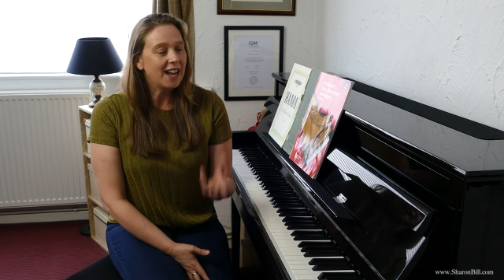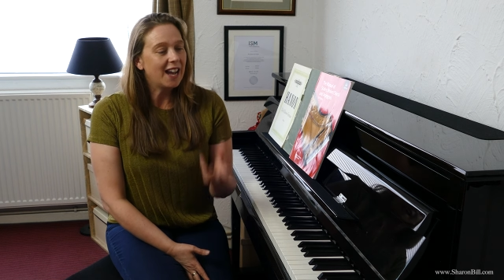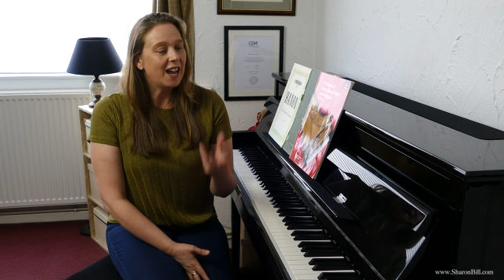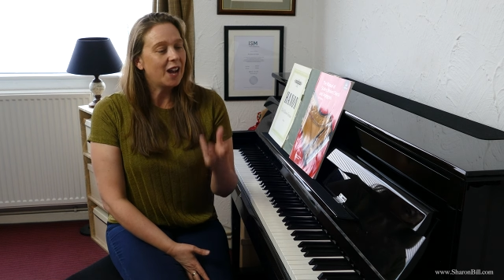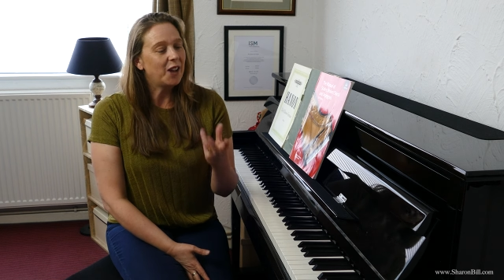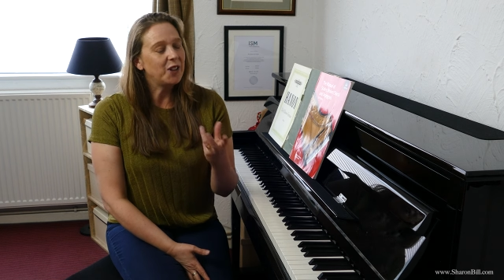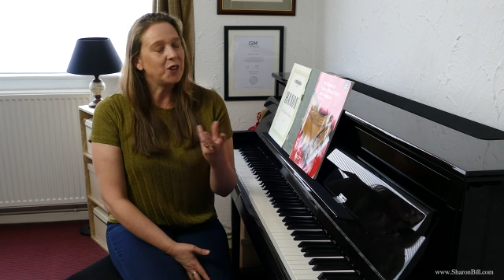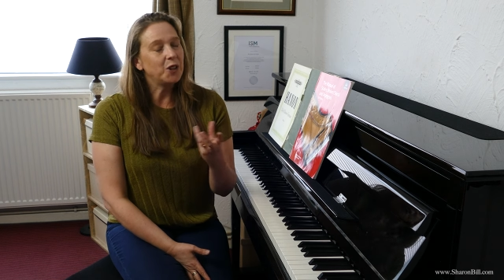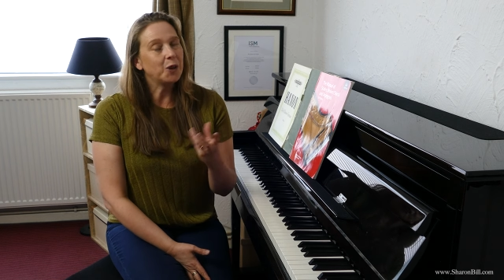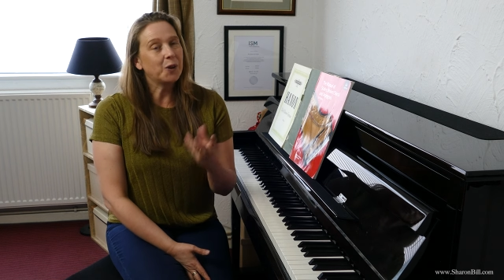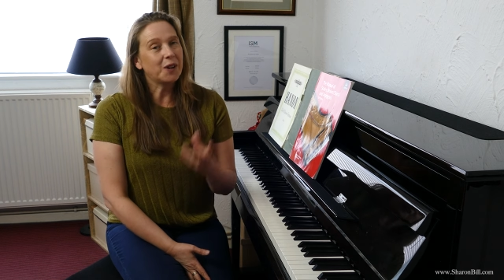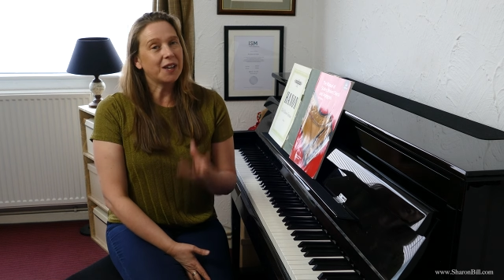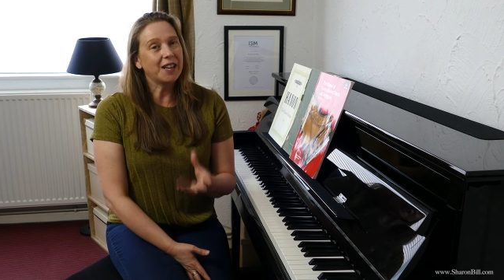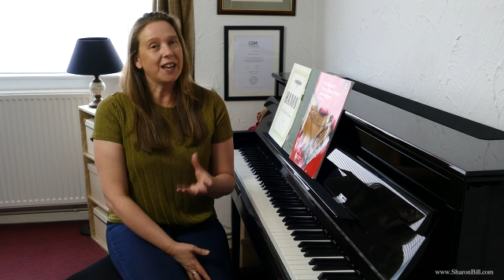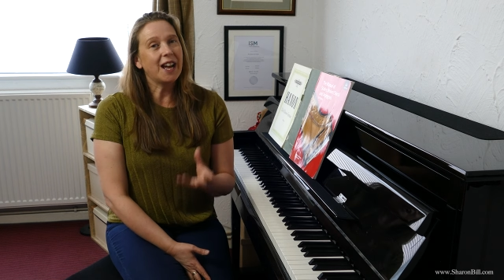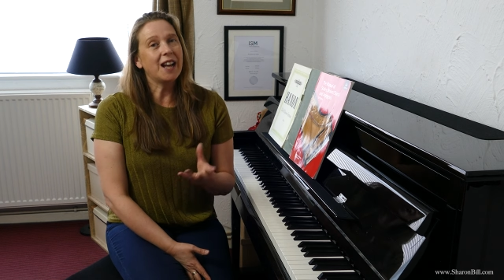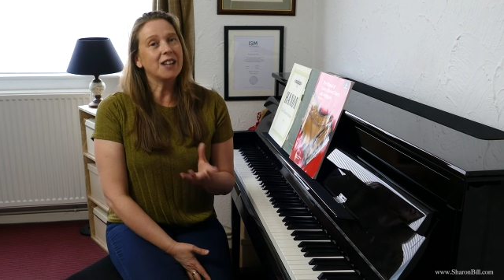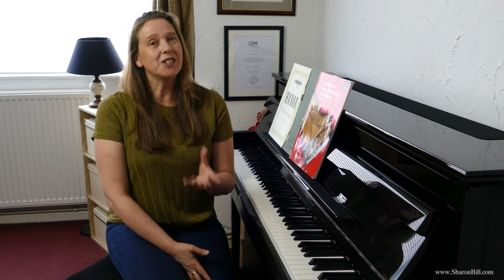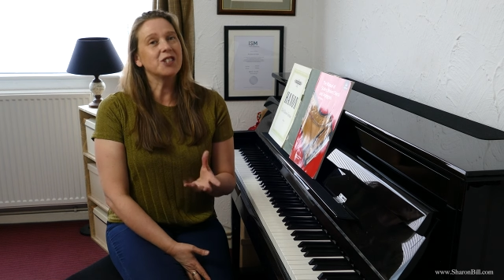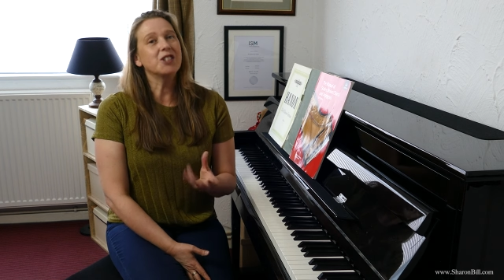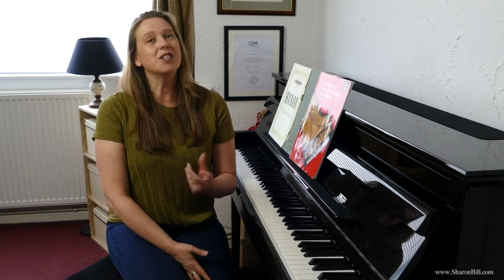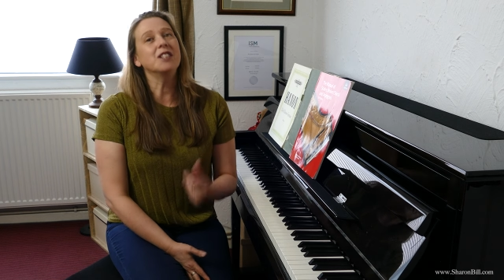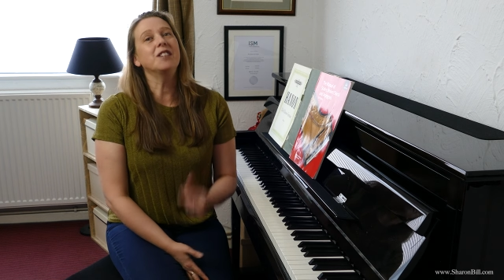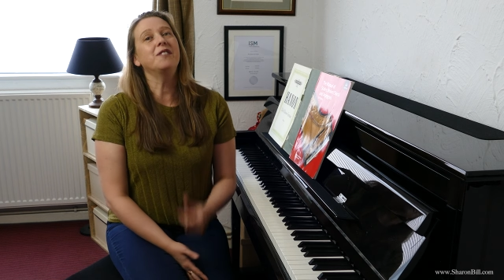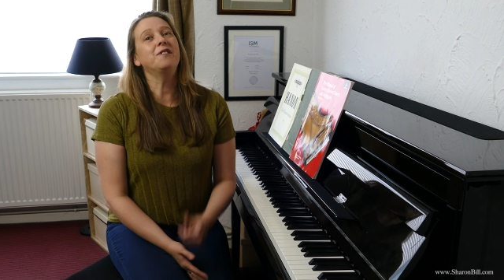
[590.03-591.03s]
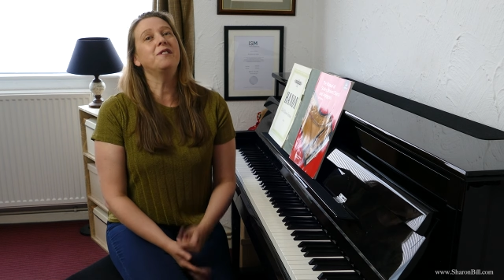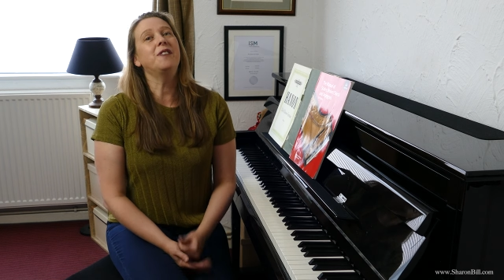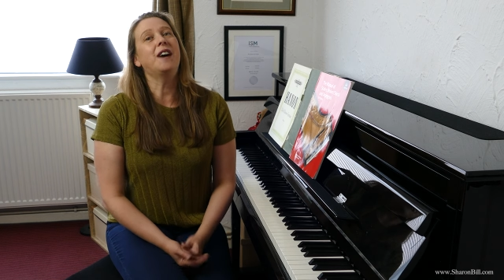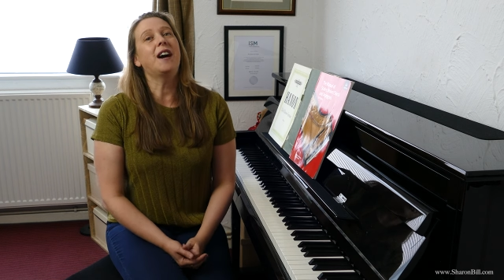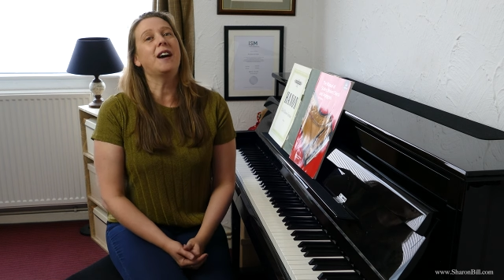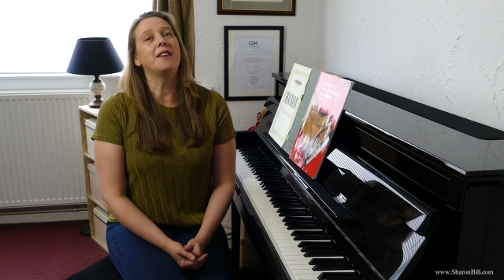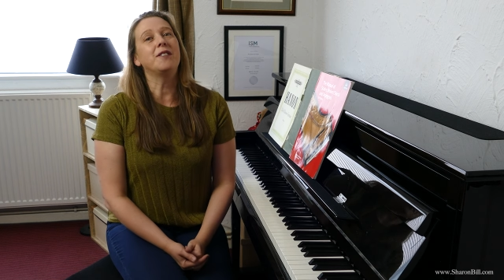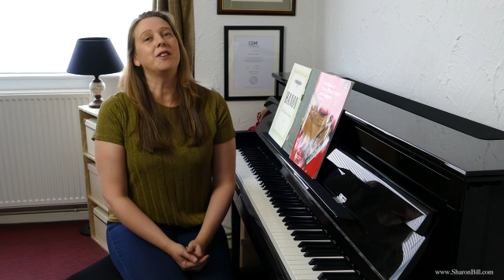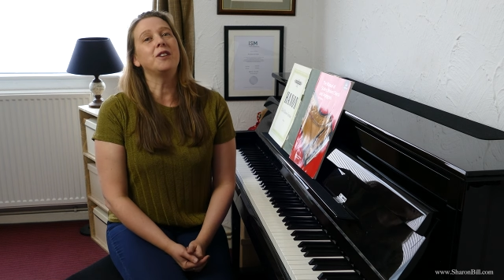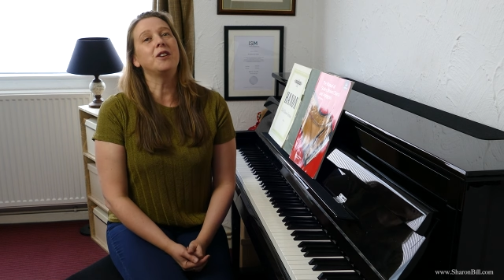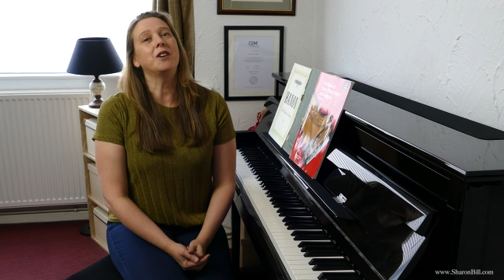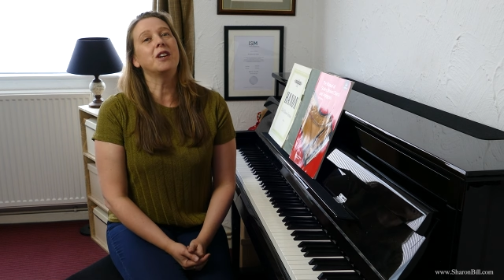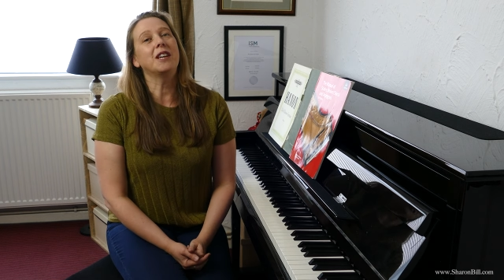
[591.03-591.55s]
and you can actually
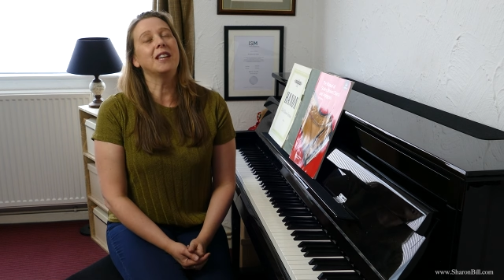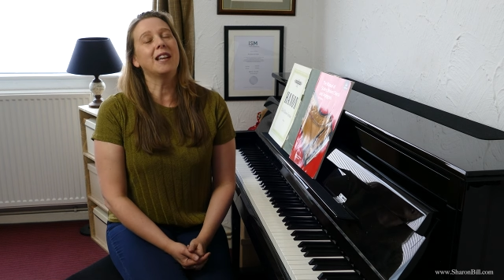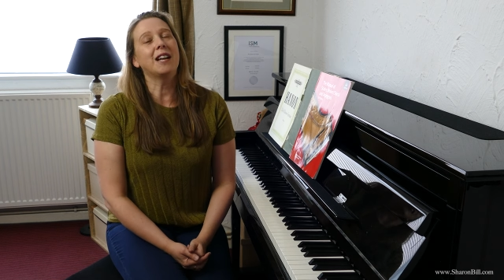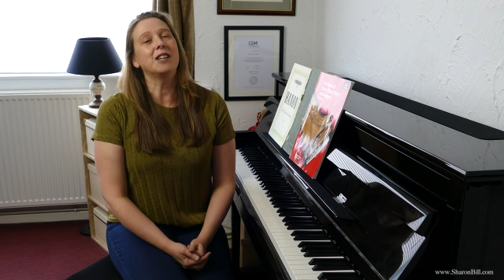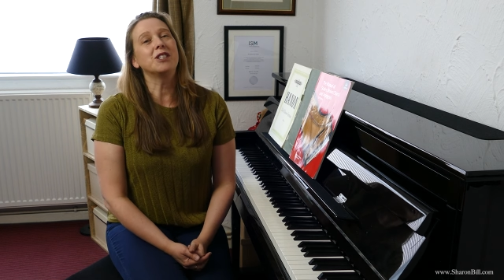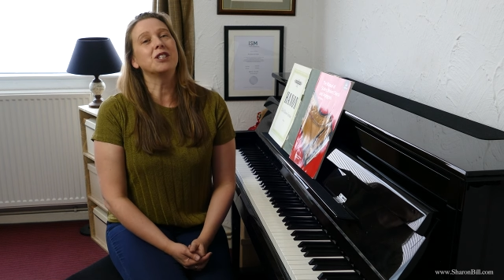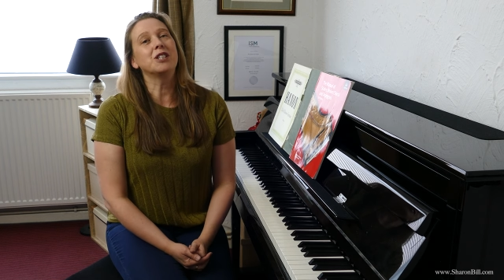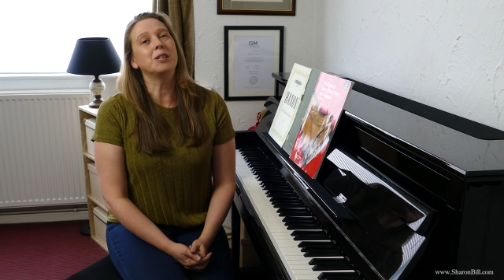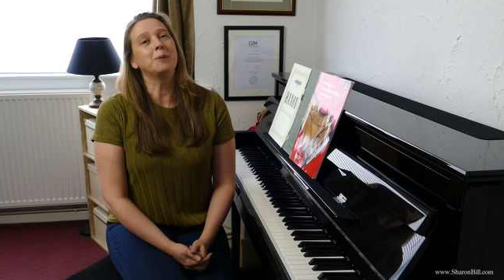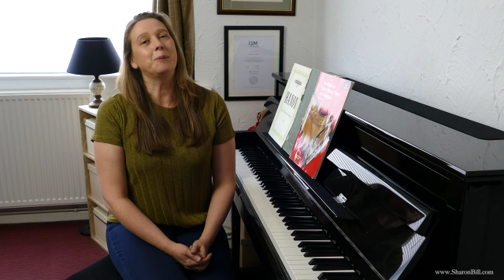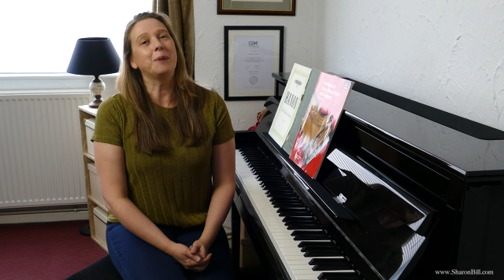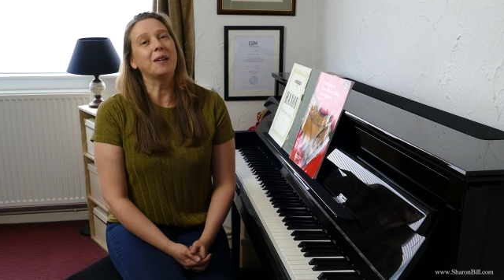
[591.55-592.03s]
find that you can actually